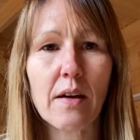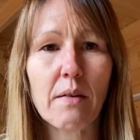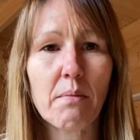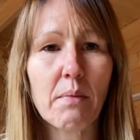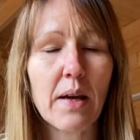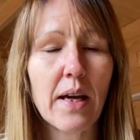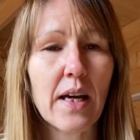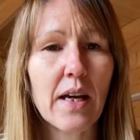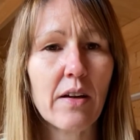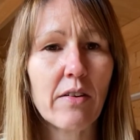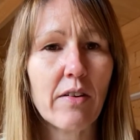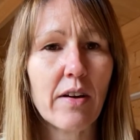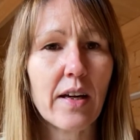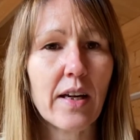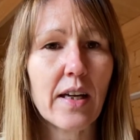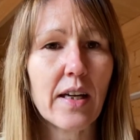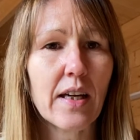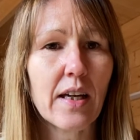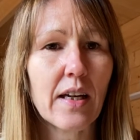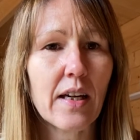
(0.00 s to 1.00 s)

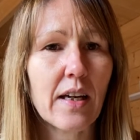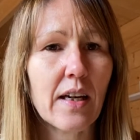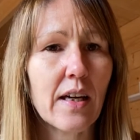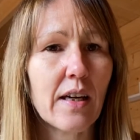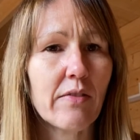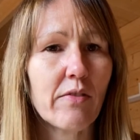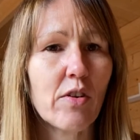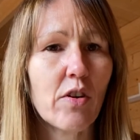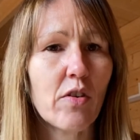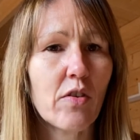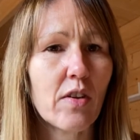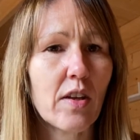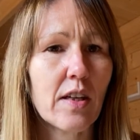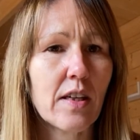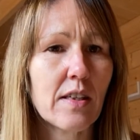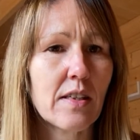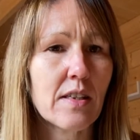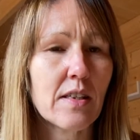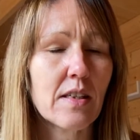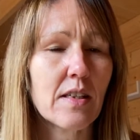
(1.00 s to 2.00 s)
earache, and I've got
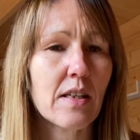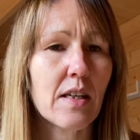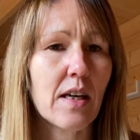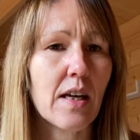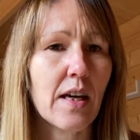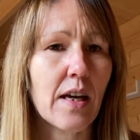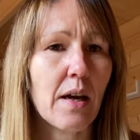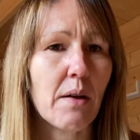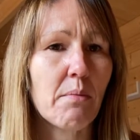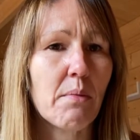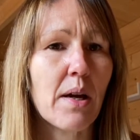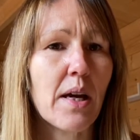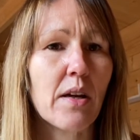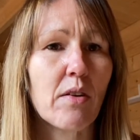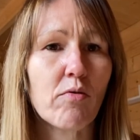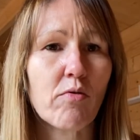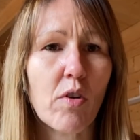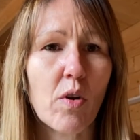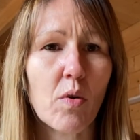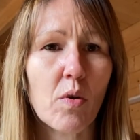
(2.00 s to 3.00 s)
this in a
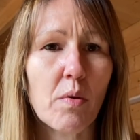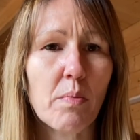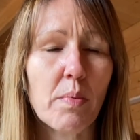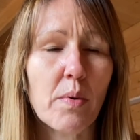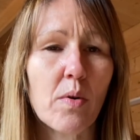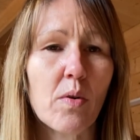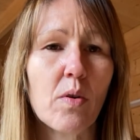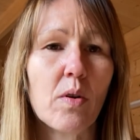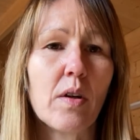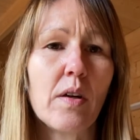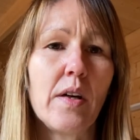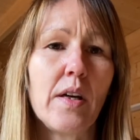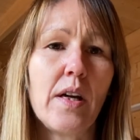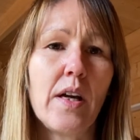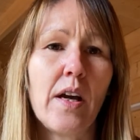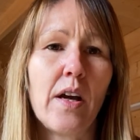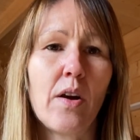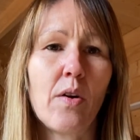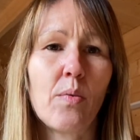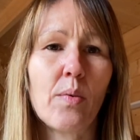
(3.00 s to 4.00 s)
roller ball,
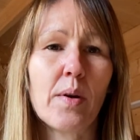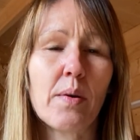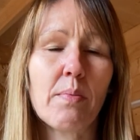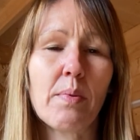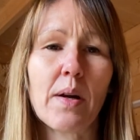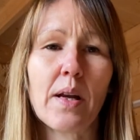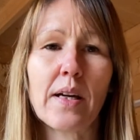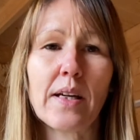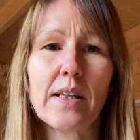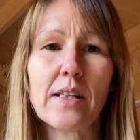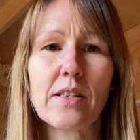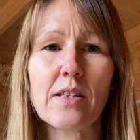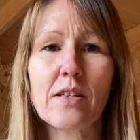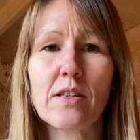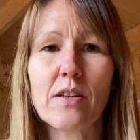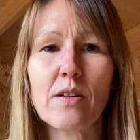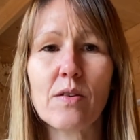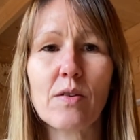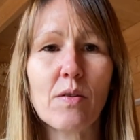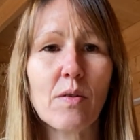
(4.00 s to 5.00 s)
and we apply it
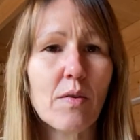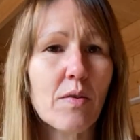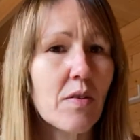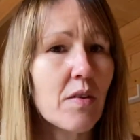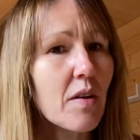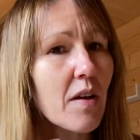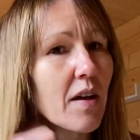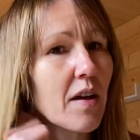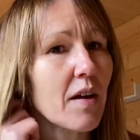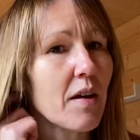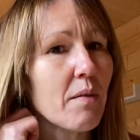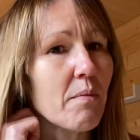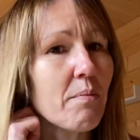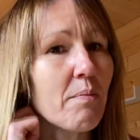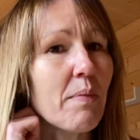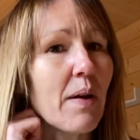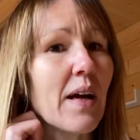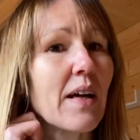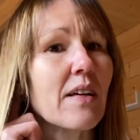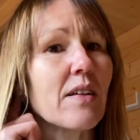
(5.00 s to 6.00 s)
to the
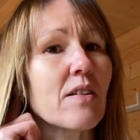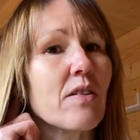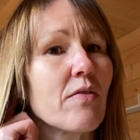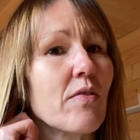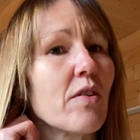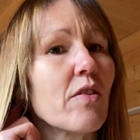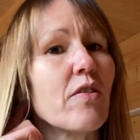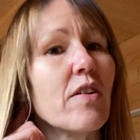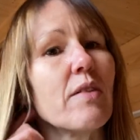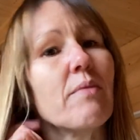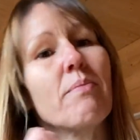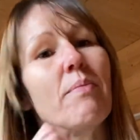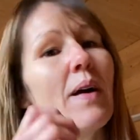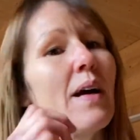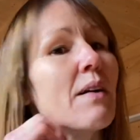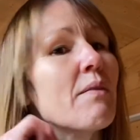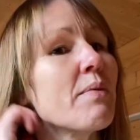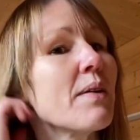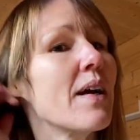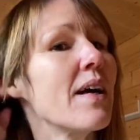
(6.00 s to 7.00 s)
back
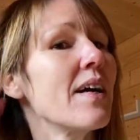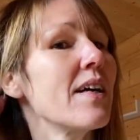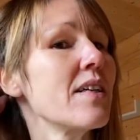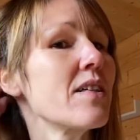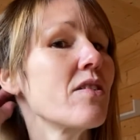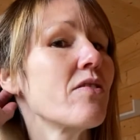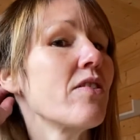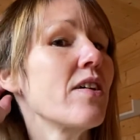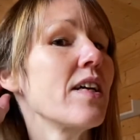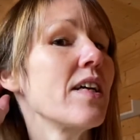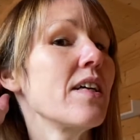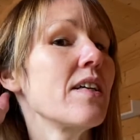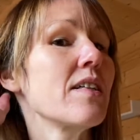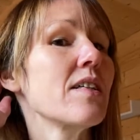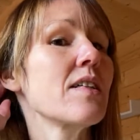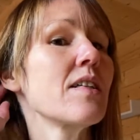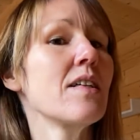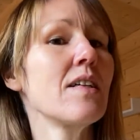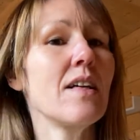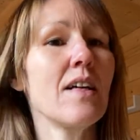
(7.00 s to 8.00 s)
behind her ears,
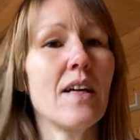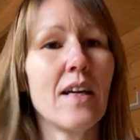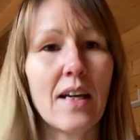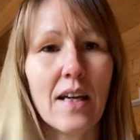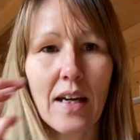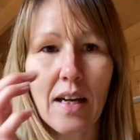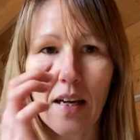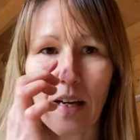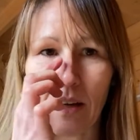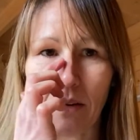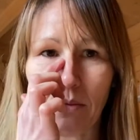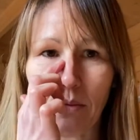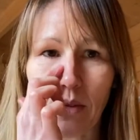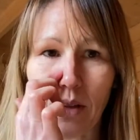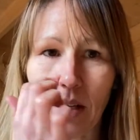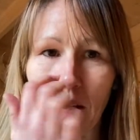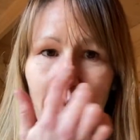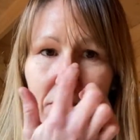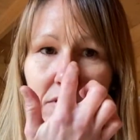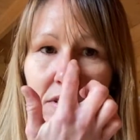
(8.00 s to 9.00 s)
kind
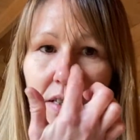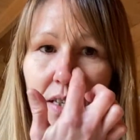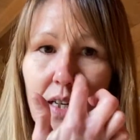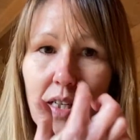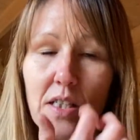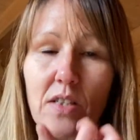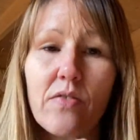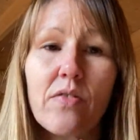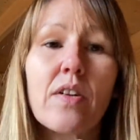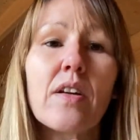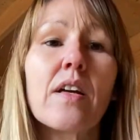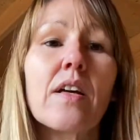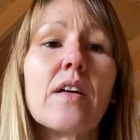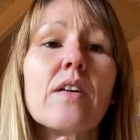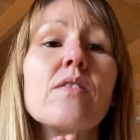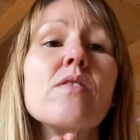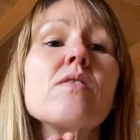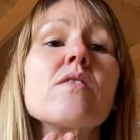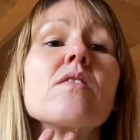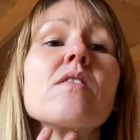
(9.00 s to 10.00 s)
of the sides of her
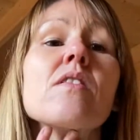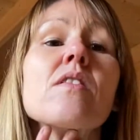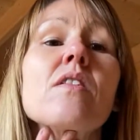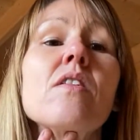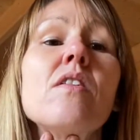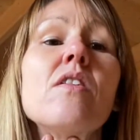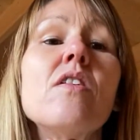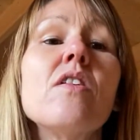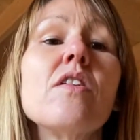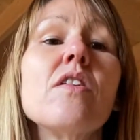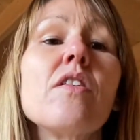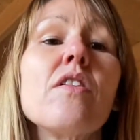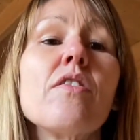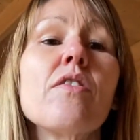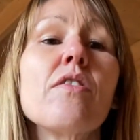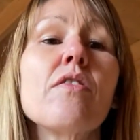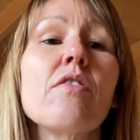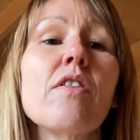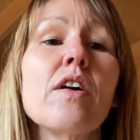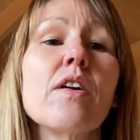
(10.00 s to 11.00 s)
nose, on her
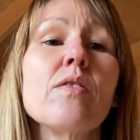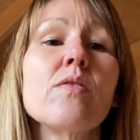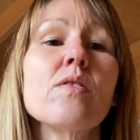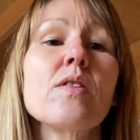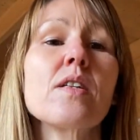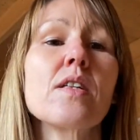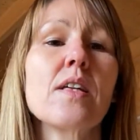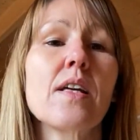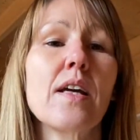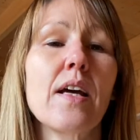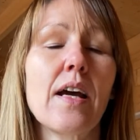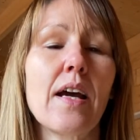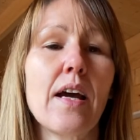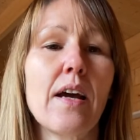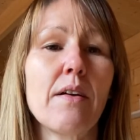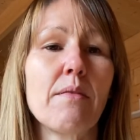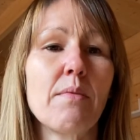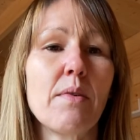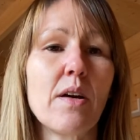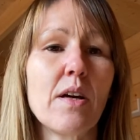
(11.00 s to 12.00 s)
throat,
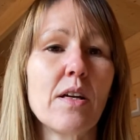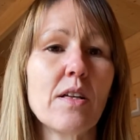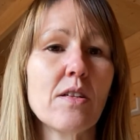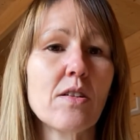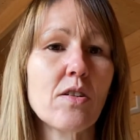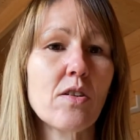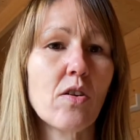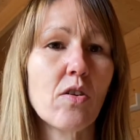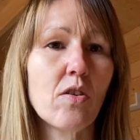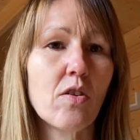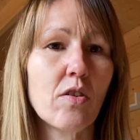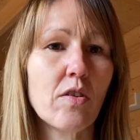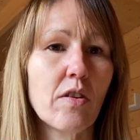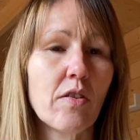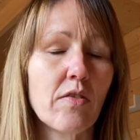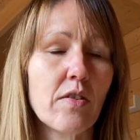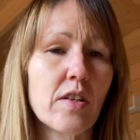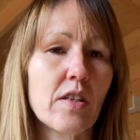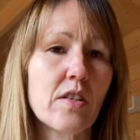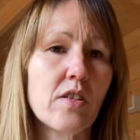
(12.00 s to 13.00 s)
and on
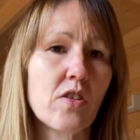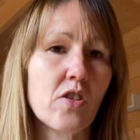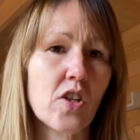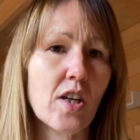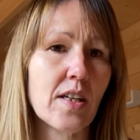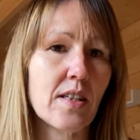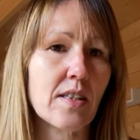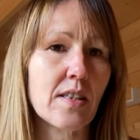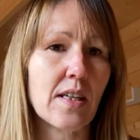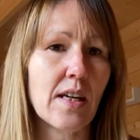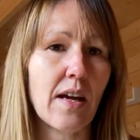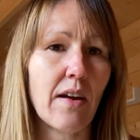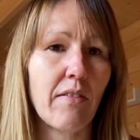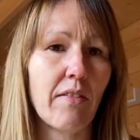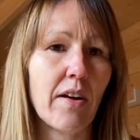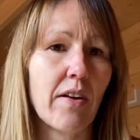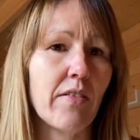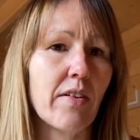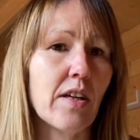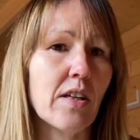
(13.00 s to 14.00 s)
the chest area.
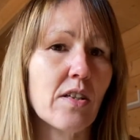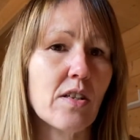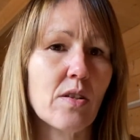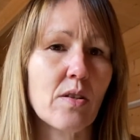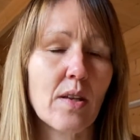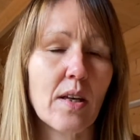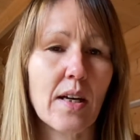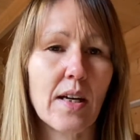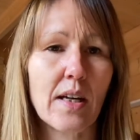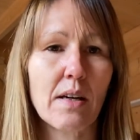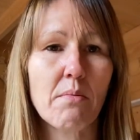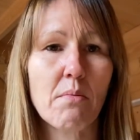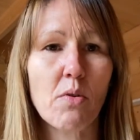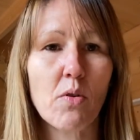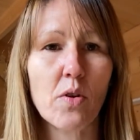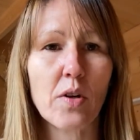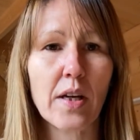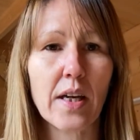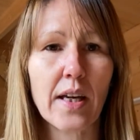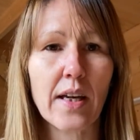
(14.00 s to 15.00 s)
And I do that in the
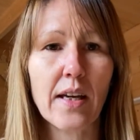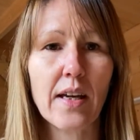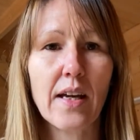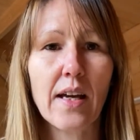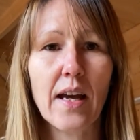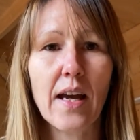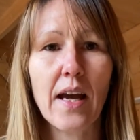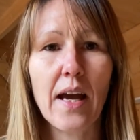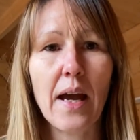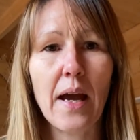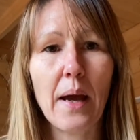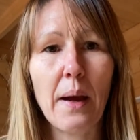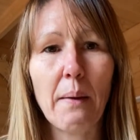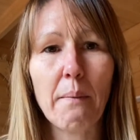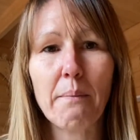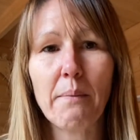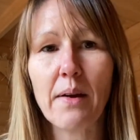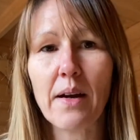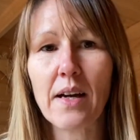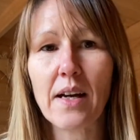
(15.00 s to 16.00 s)
morning
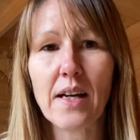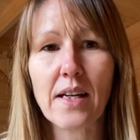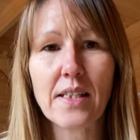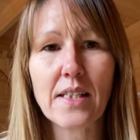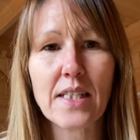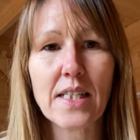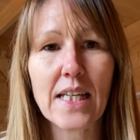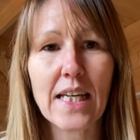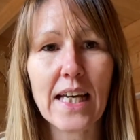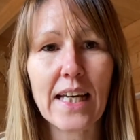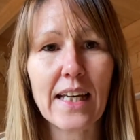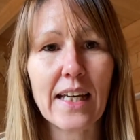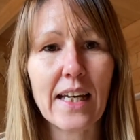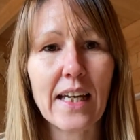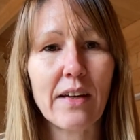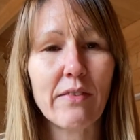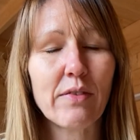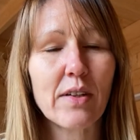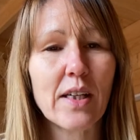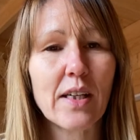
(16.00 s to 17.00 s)
and in an
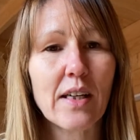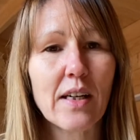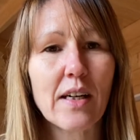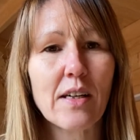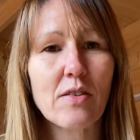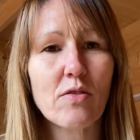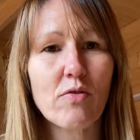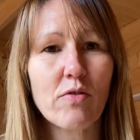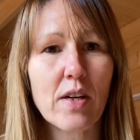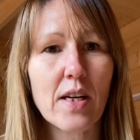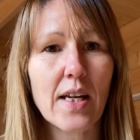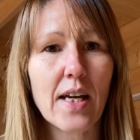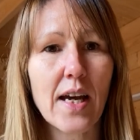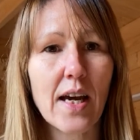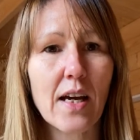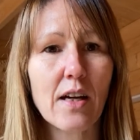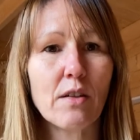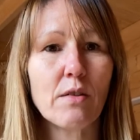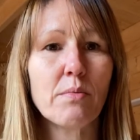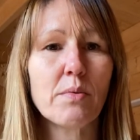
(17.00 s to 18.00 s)
evening, and it's really
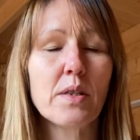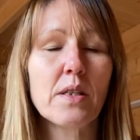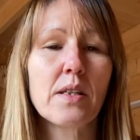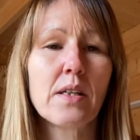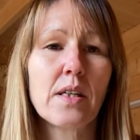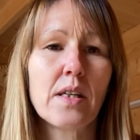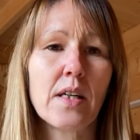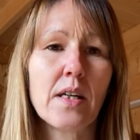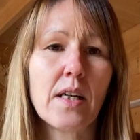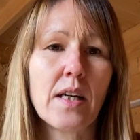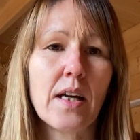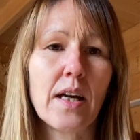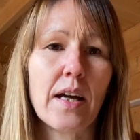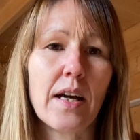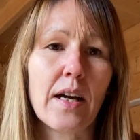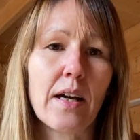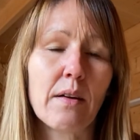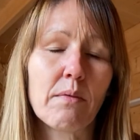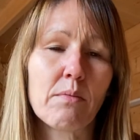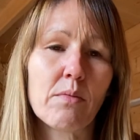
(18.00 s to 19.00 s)
helped
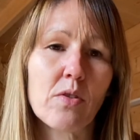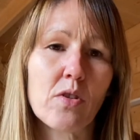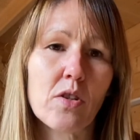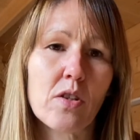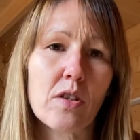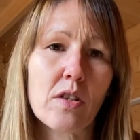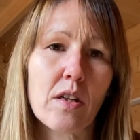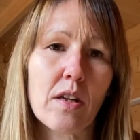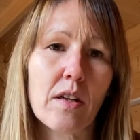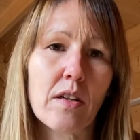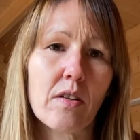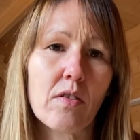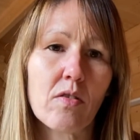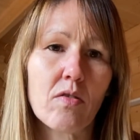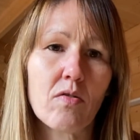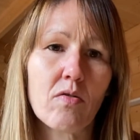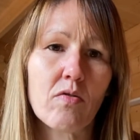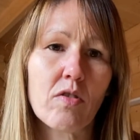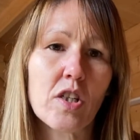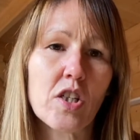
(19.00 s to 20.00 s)
just to
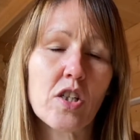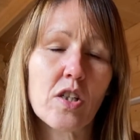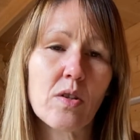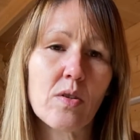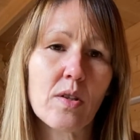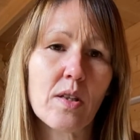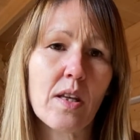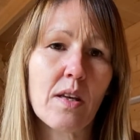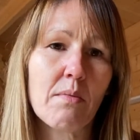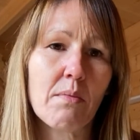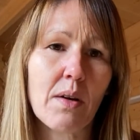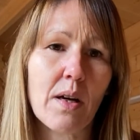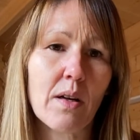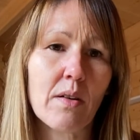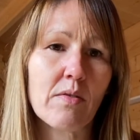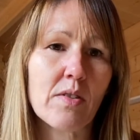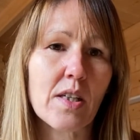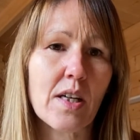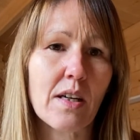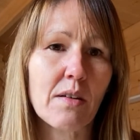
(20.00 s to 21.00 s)
reduce the amount of
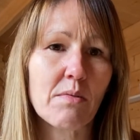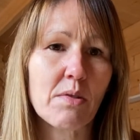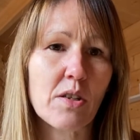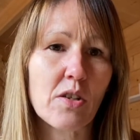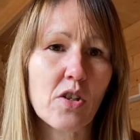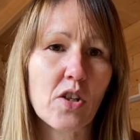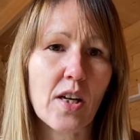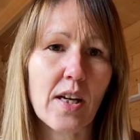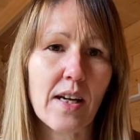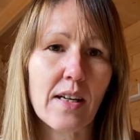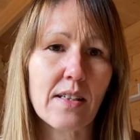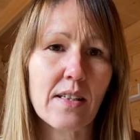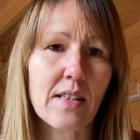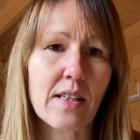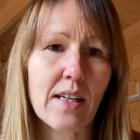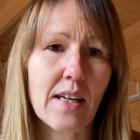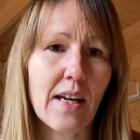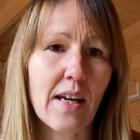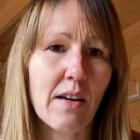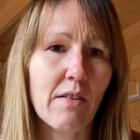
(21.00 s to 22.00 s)
times that she gets
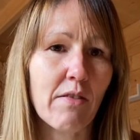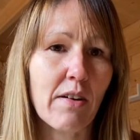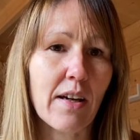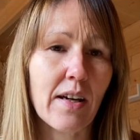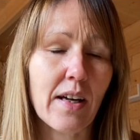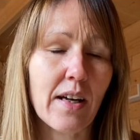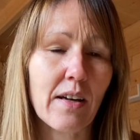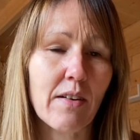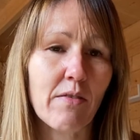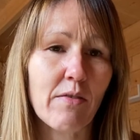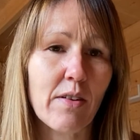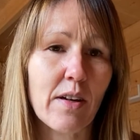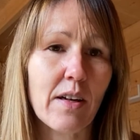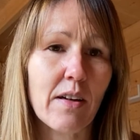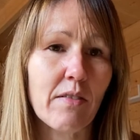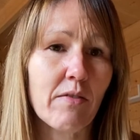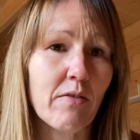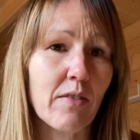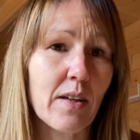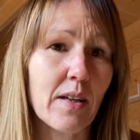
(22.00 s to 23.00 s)
earache, and
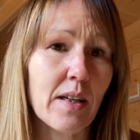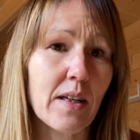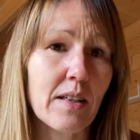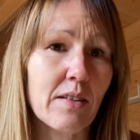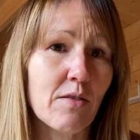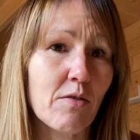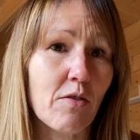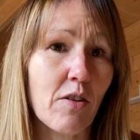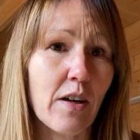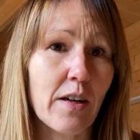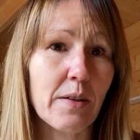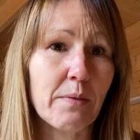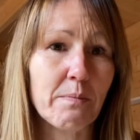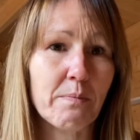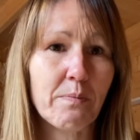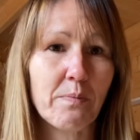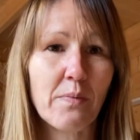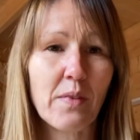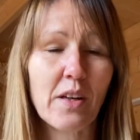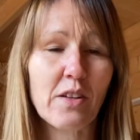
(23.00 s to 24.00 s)
it is great,
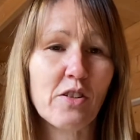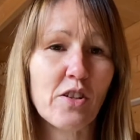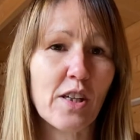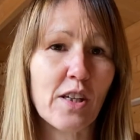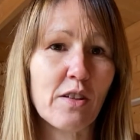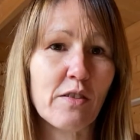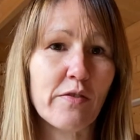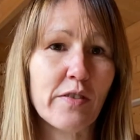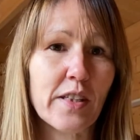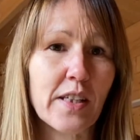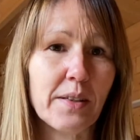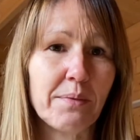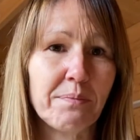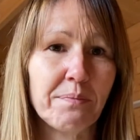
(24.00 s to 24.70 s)
and she loves it.